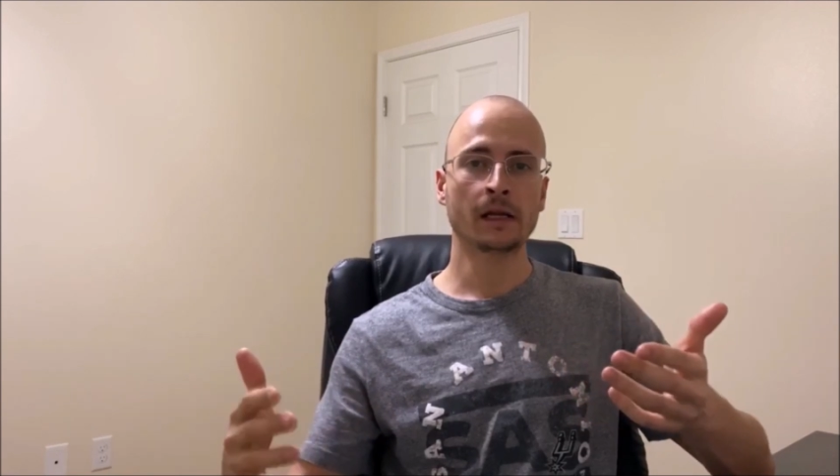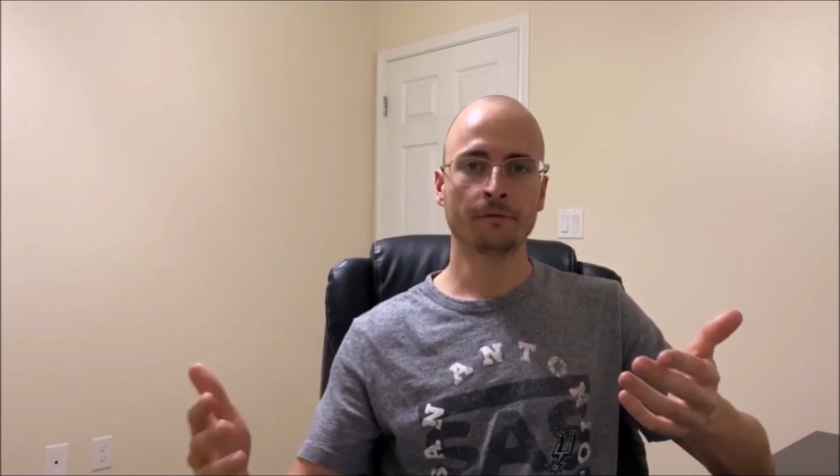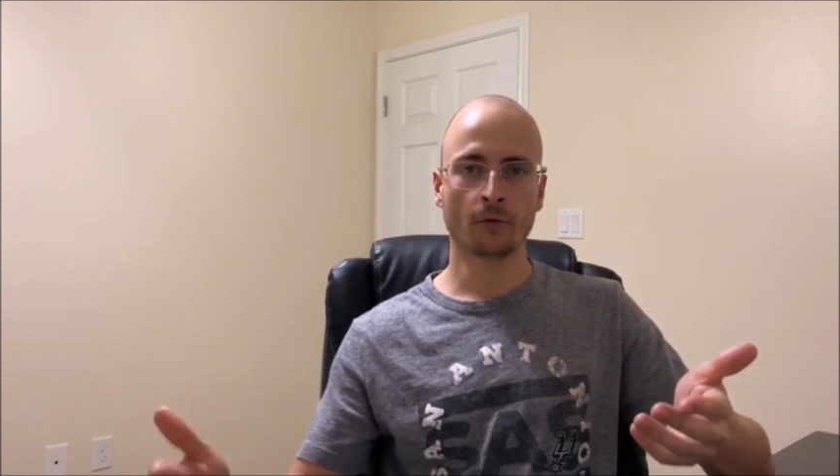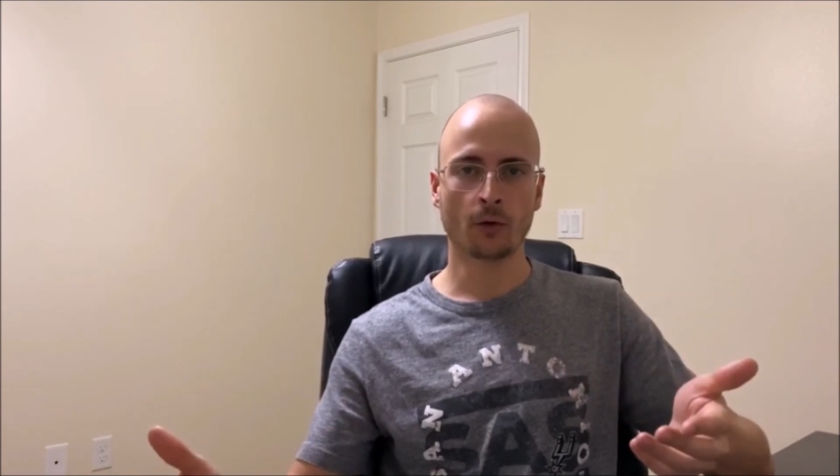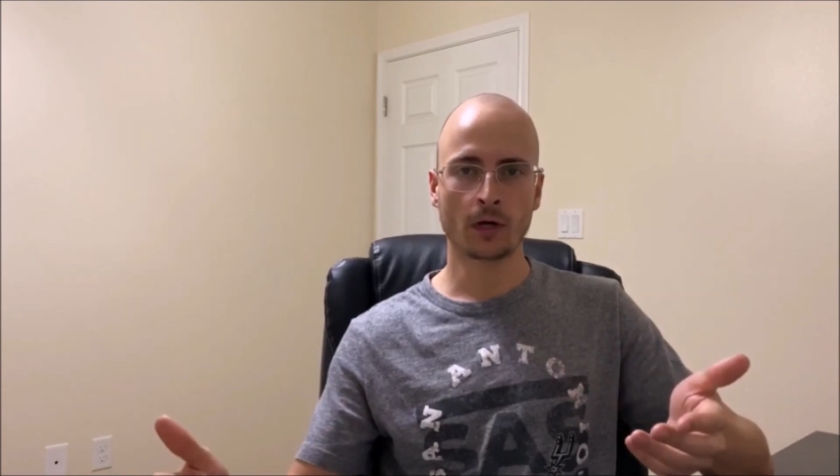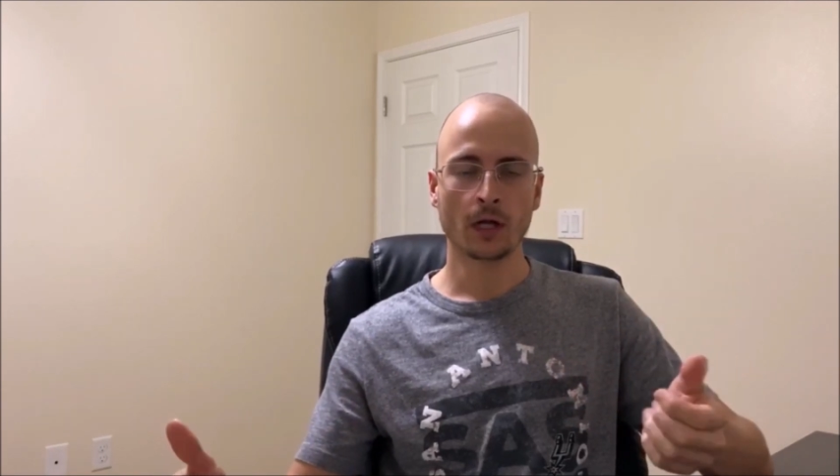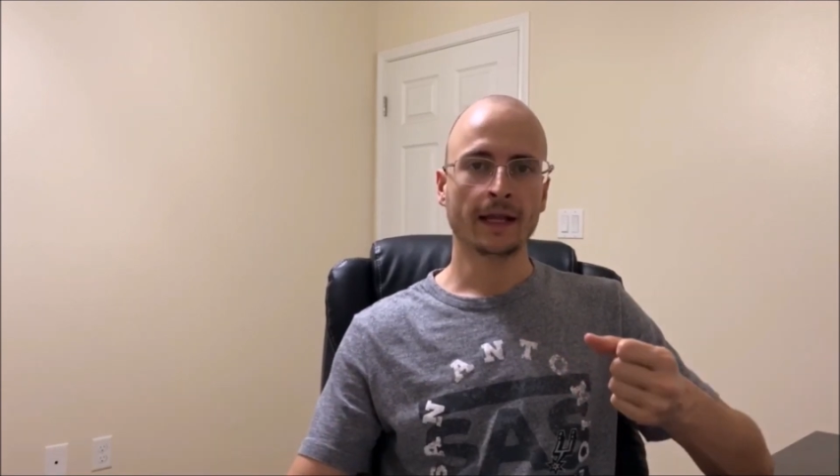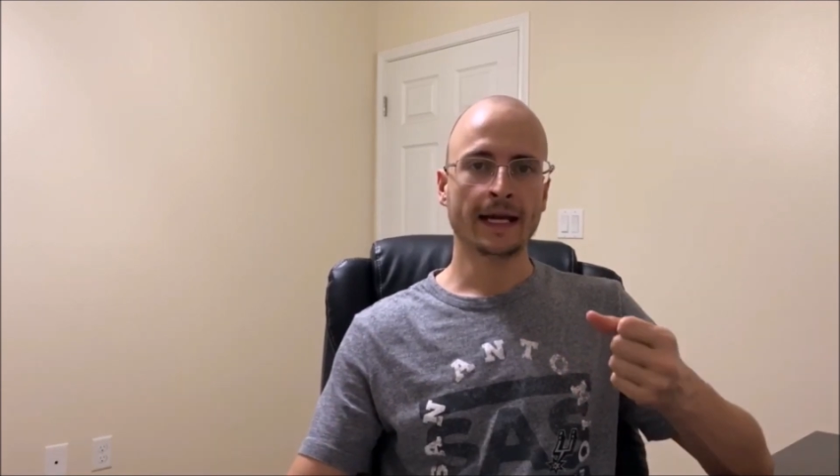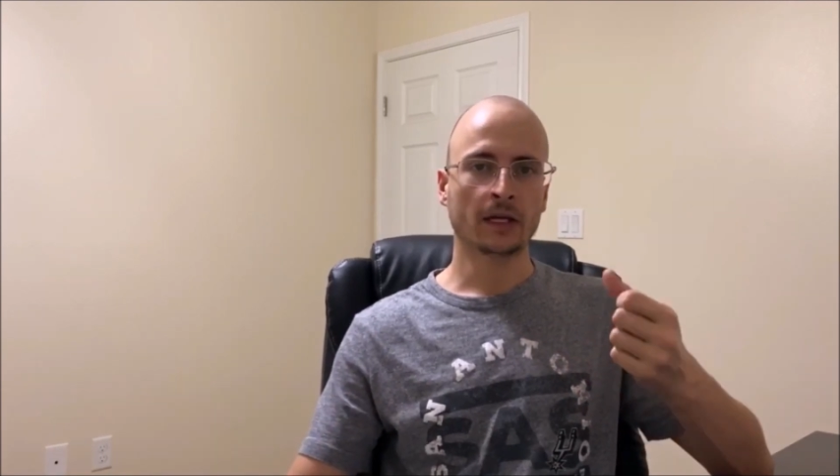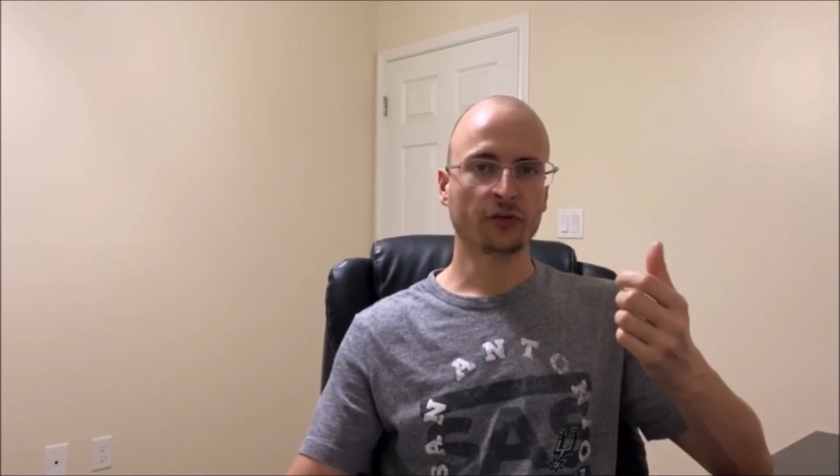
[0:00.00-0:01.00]
for,
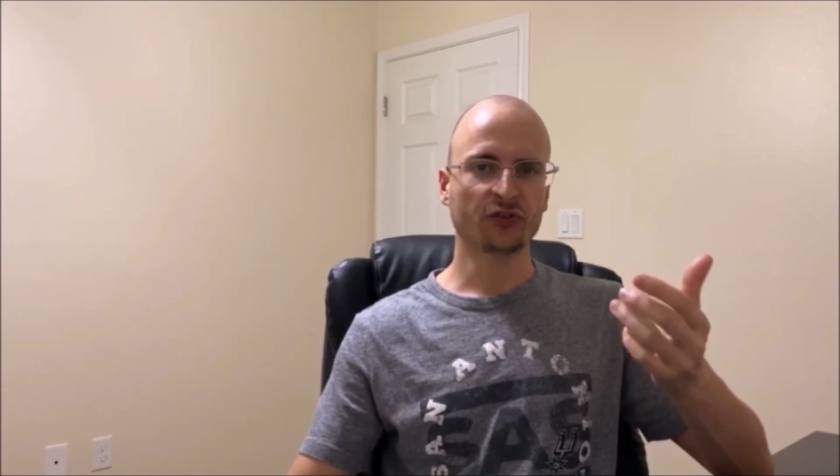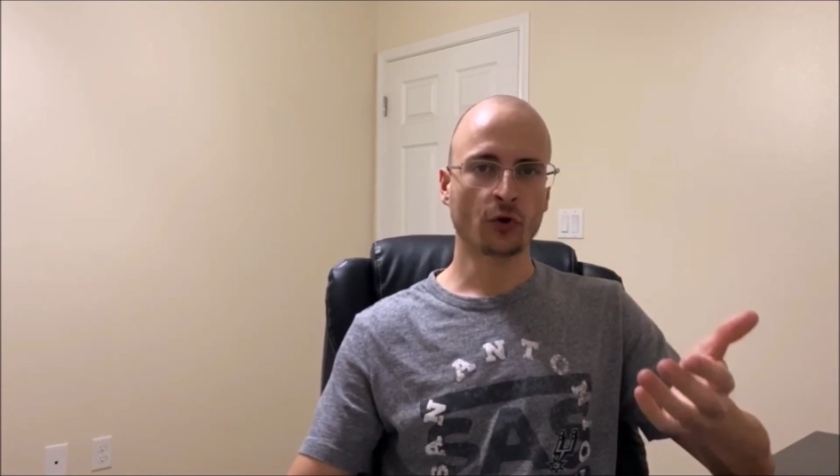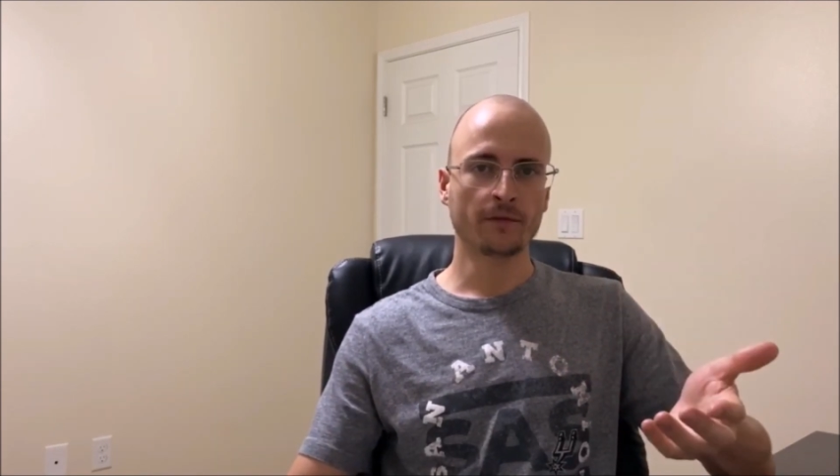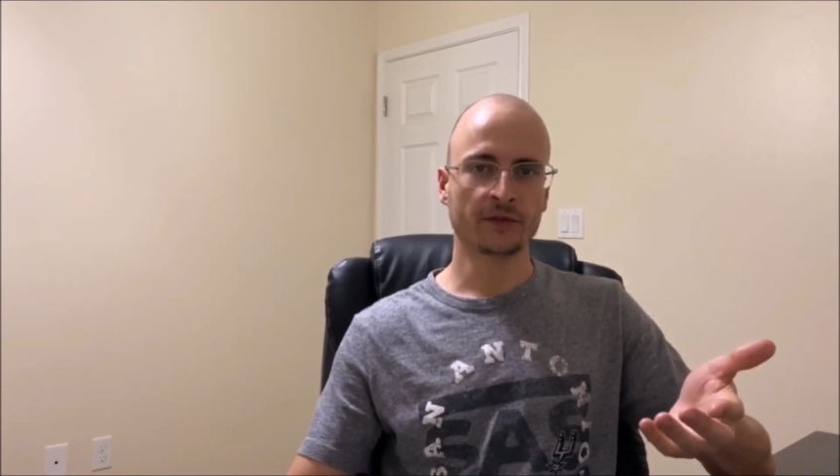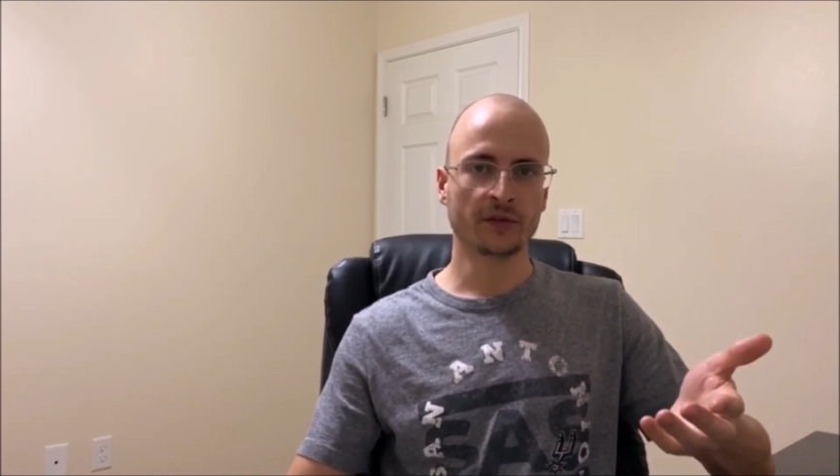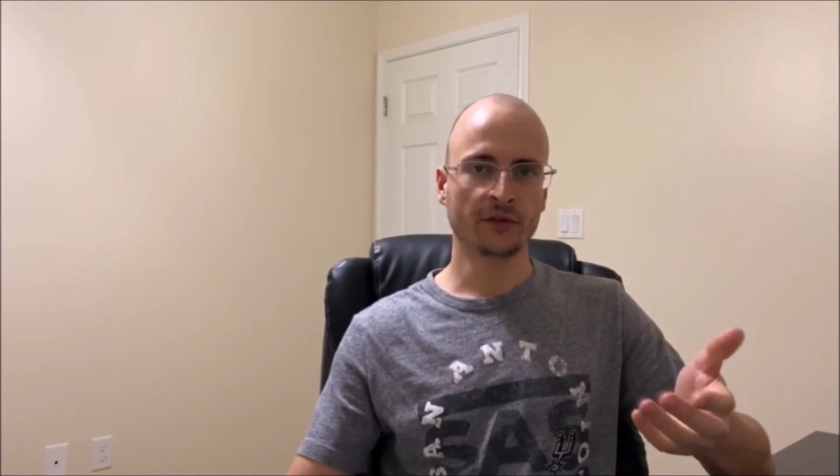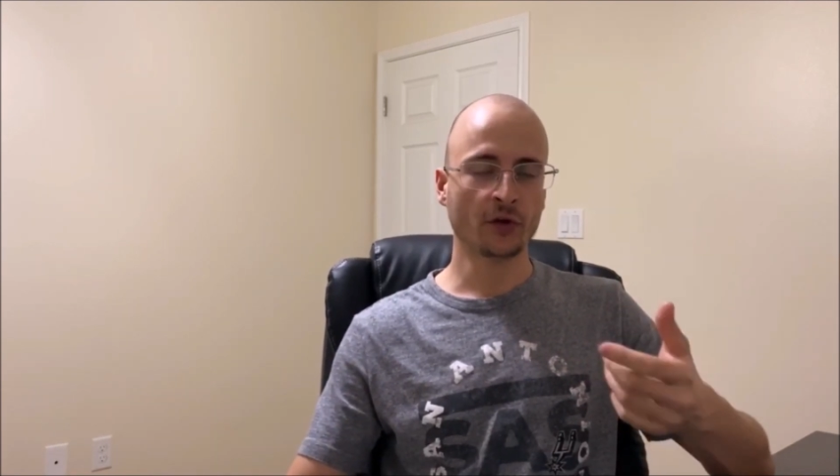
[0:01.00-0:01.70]
like services.